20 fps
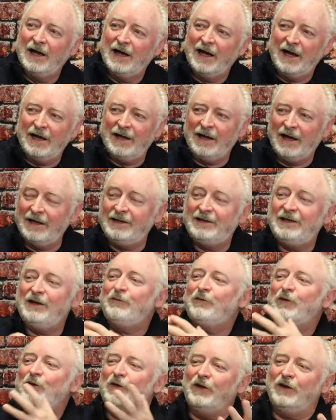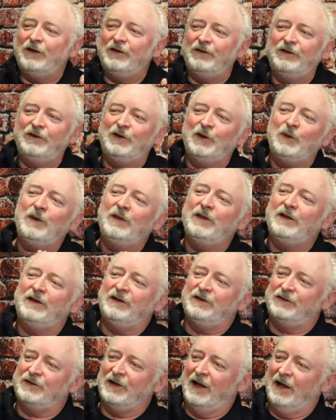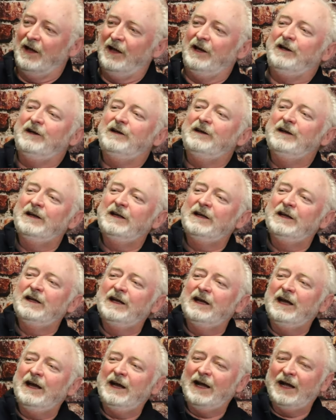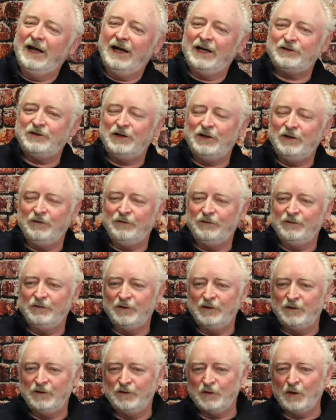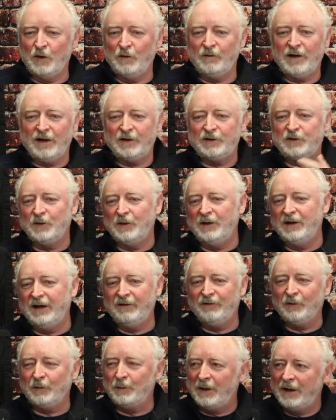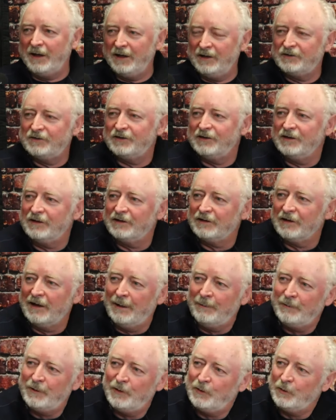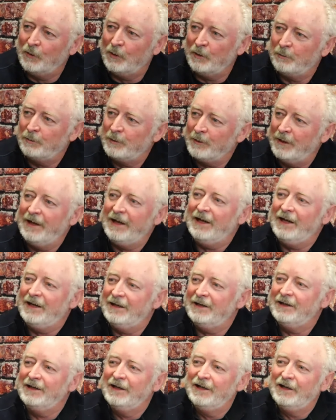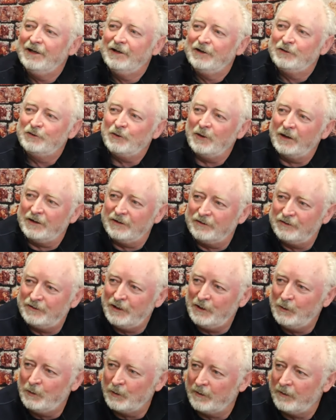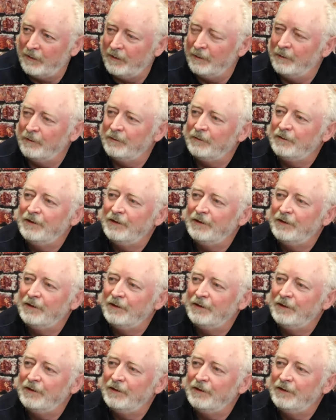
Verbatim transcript: I, I, did for the doing the design, and I actually drove out to a naval base and climbed into a plane so I could see where the